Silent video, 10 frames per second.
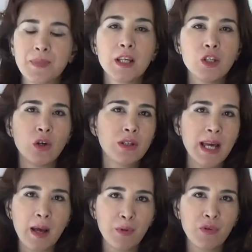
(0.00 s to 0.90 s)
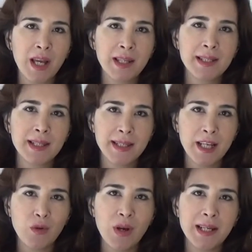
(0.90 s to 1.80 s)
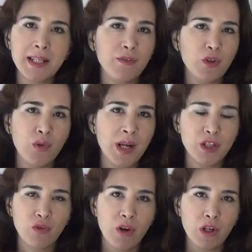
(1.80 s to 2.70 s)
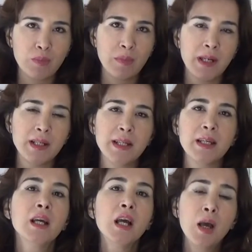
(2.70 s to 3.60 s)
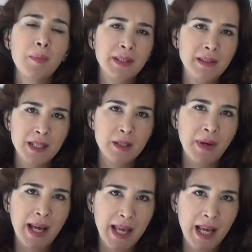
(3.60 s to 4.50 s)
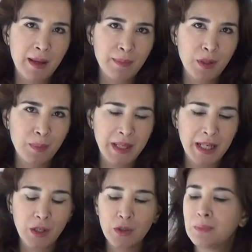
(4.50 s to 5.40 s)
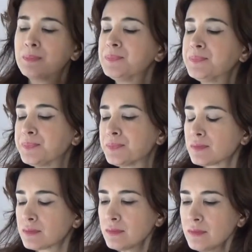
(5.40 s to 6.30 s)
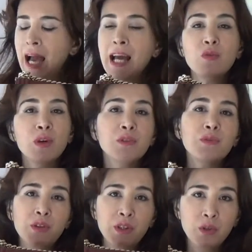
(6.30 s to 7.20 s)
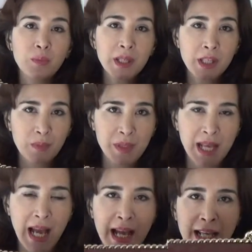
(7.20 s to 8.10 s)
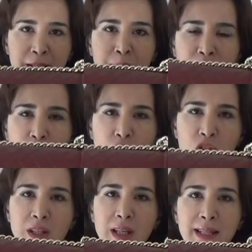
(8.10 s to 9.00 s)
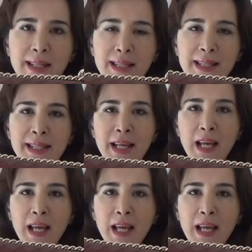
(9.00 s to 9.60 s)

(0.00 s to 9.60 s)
so it upgrades the silhouette if you wear it crossbody, but this is my humble opinion. I went for the new medium size because it is